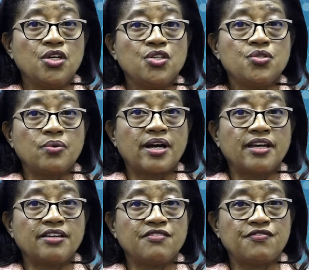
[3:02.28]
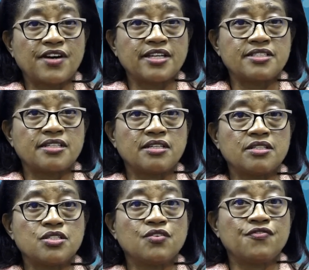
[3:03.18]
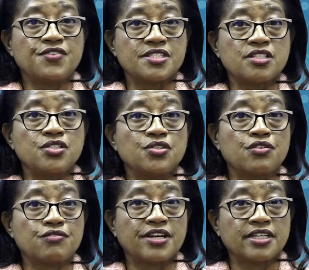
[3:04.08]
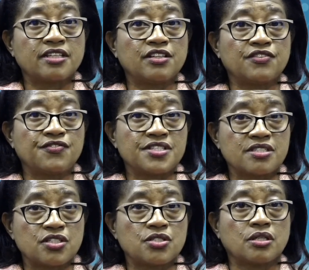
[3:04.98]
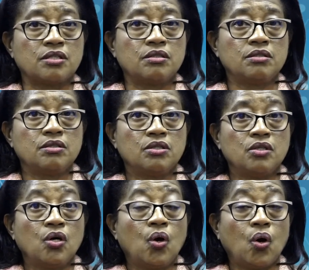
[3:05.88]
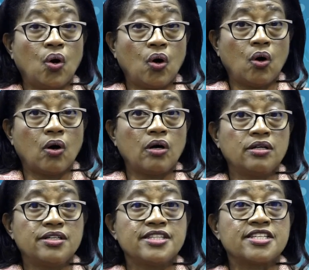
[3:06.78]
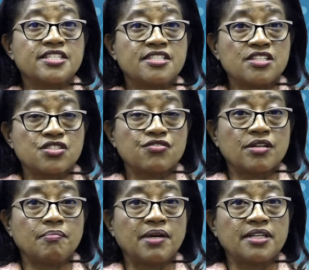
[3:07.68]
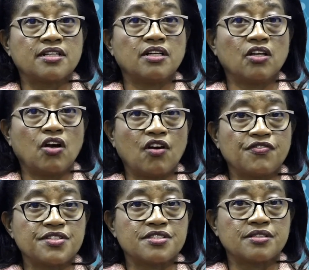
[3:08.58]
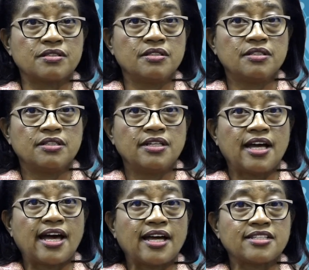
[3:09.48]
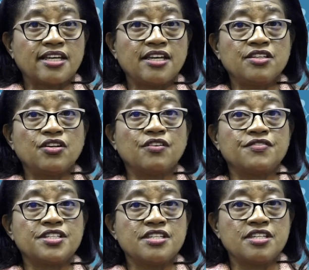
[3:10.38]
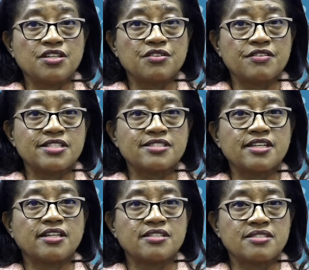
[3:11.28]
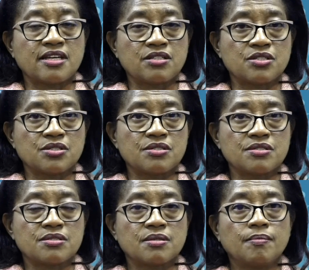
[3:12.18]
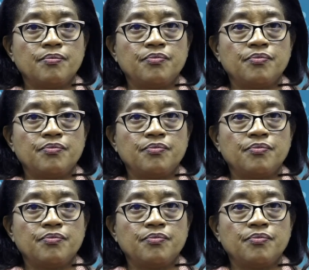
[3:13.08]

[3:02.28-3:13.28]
you are invited to visit your regular physician or the district medical officer at any of the nearest health centers.